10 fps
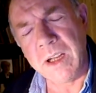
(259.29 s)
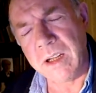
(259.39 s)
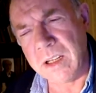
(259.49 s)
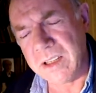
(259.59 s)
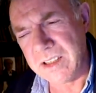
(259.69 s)

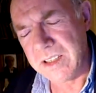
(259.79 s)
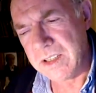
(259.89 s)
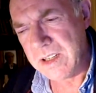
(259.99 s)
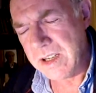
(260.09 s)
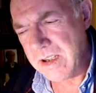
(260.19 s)

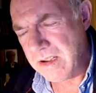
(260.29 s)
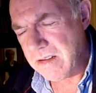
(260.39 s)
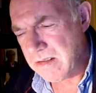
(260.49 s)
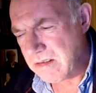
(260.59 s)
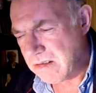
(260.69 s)

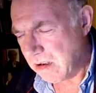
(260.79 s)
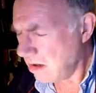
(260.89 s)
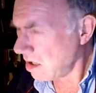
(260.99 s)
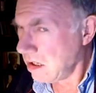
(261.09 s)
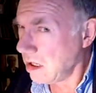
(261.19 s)
Uh,
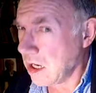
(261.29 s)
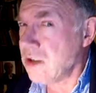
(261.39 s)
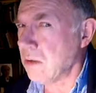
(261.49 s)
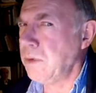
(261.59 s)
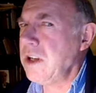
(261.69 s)
I'm nothing
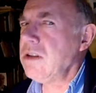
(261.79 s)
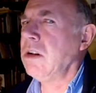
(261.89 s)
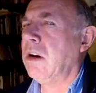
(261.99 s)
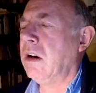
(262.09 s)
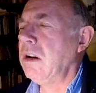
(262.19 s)
against the police,
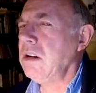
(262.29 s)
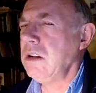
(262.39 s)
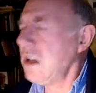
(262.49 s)
you know.